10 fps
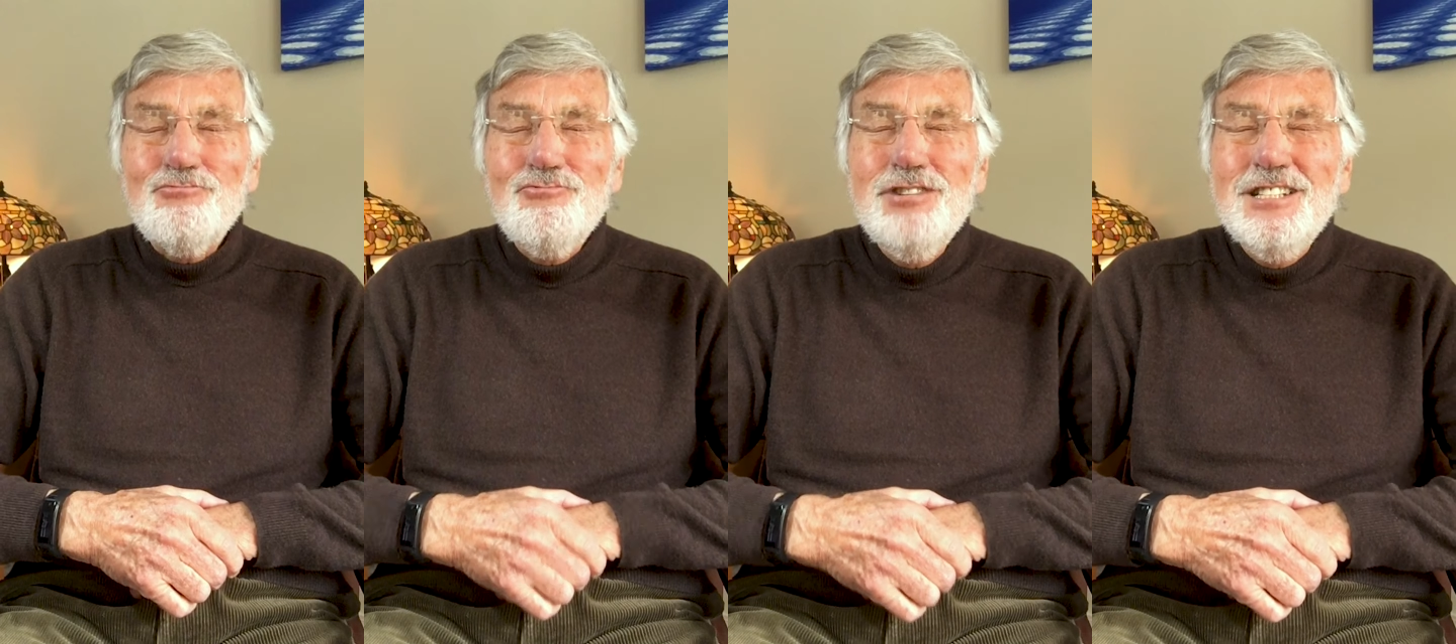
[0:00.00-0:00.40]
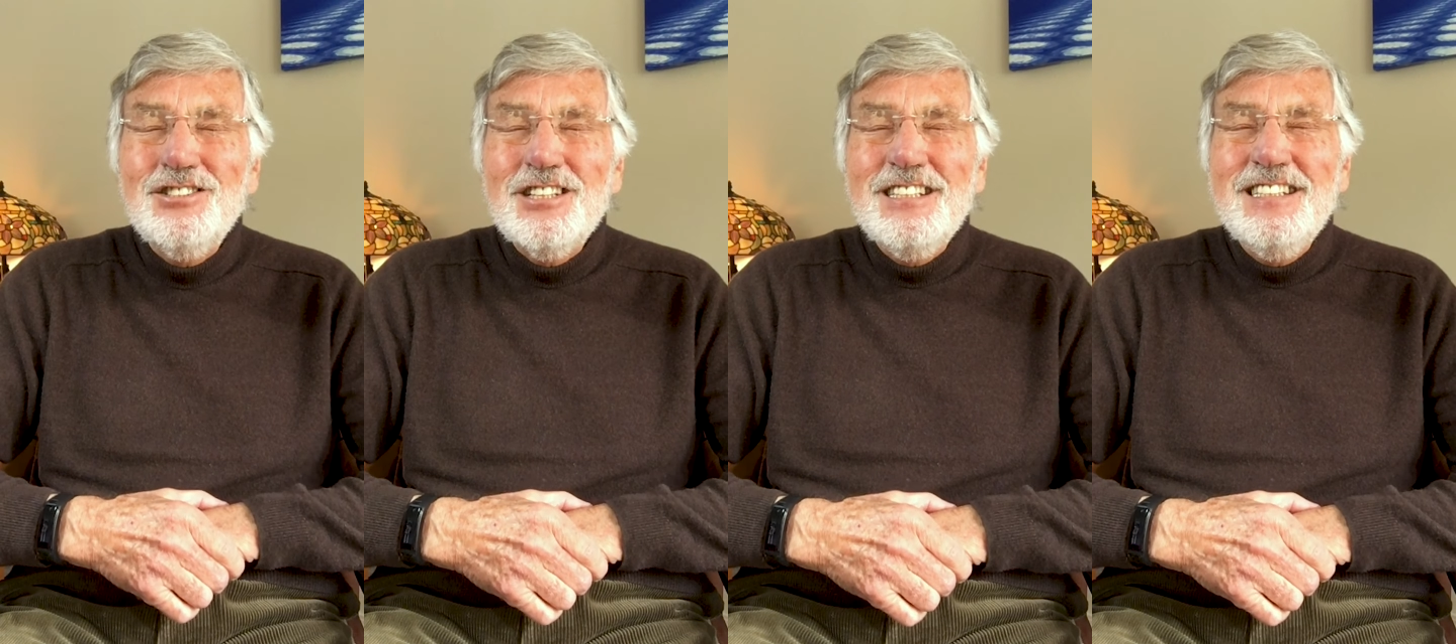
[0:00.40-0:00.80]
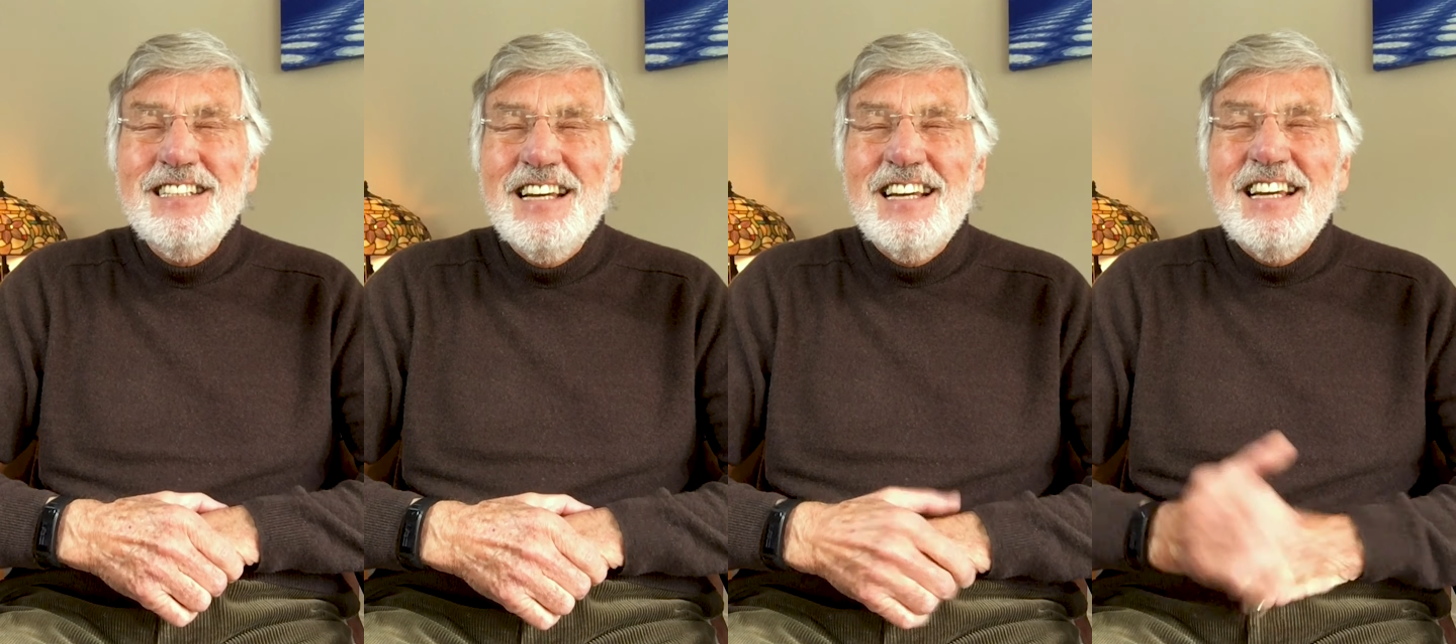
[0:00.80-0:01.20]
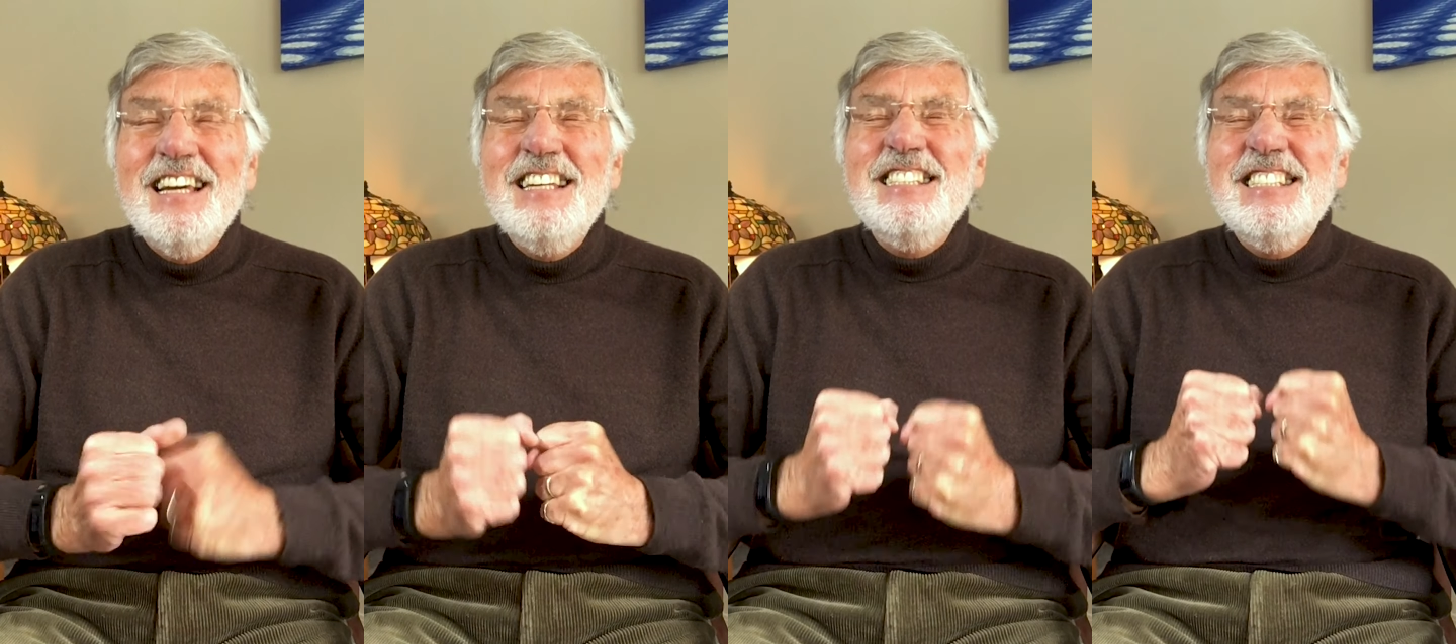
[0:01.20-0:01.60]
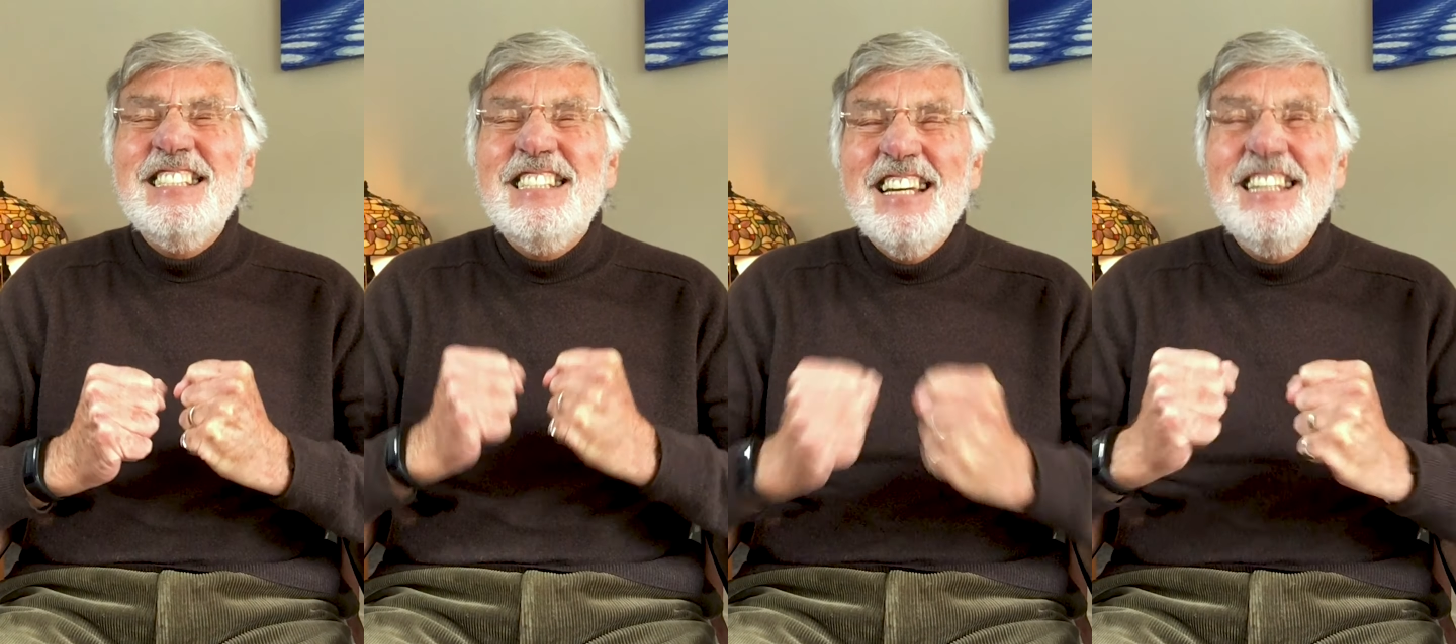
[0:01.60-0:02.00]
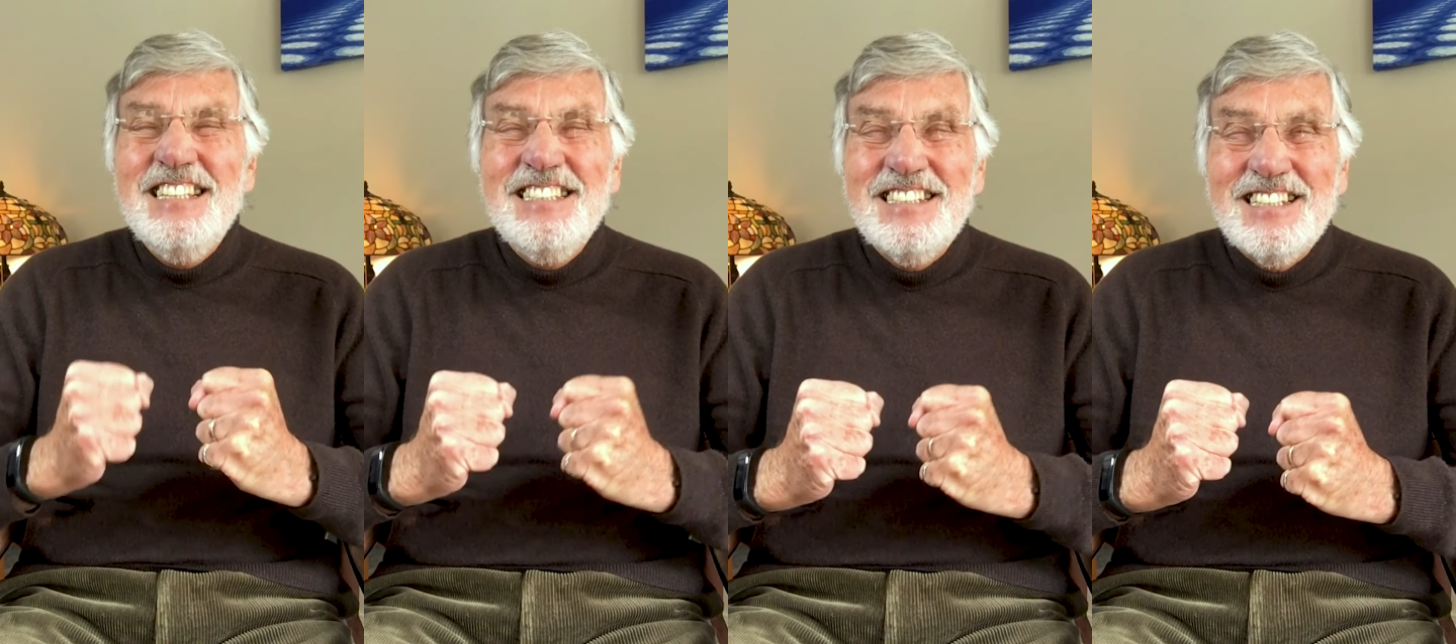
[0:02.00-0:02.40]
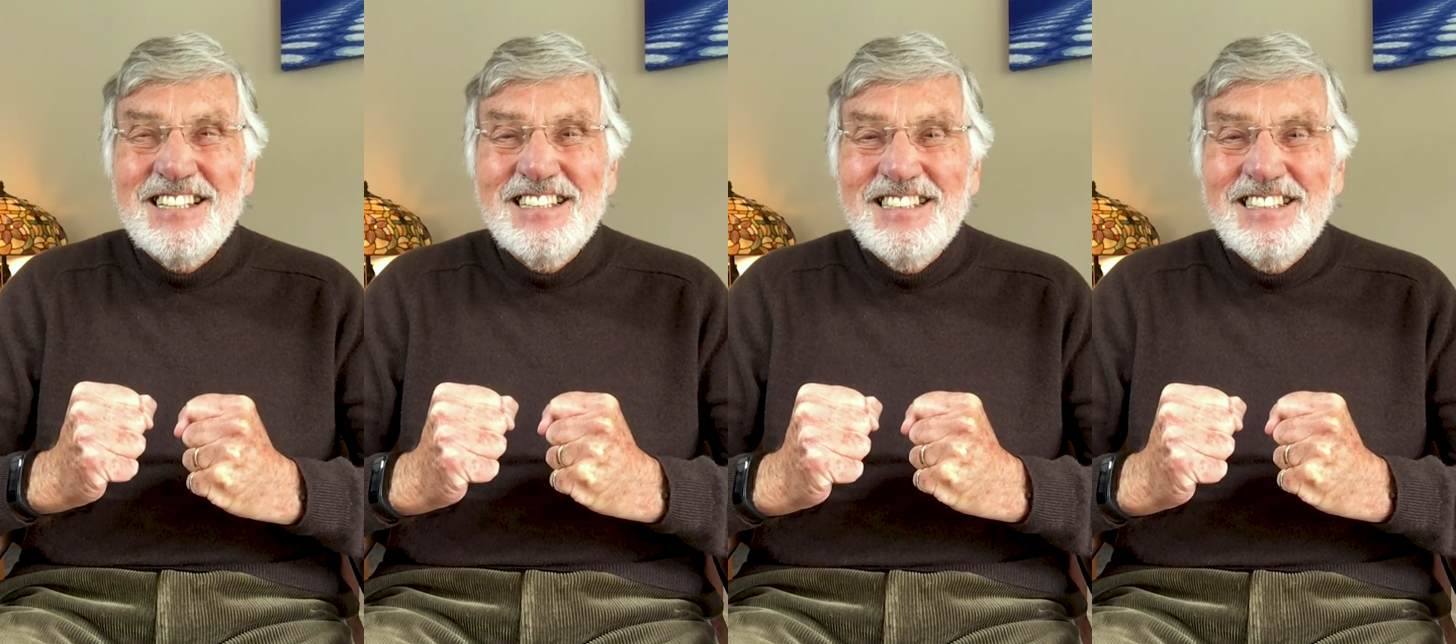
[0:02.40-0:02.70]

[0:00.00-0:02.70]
risen indeed.